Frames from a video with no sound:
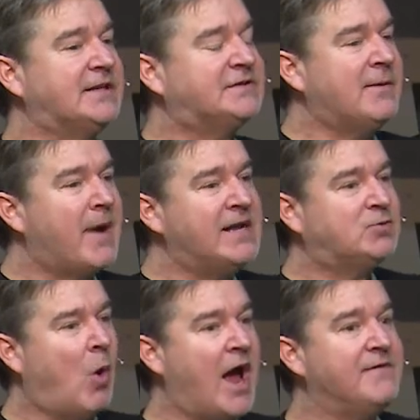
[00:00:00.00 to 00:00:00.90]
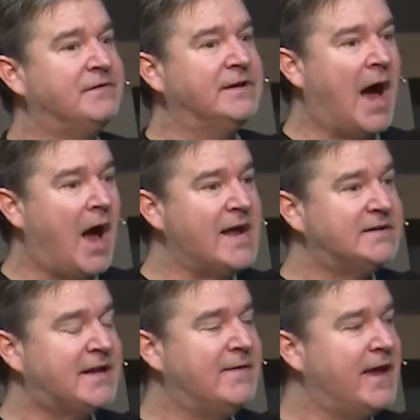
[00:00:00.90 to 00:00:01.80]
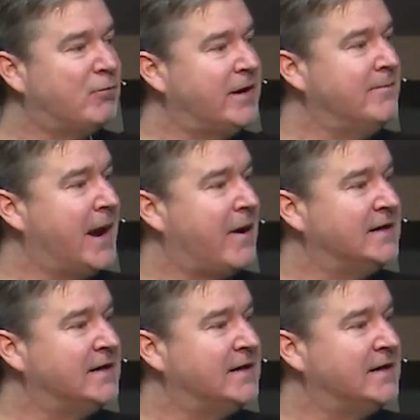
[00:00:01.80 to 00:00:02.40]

if somebody's wife dies and they remarry,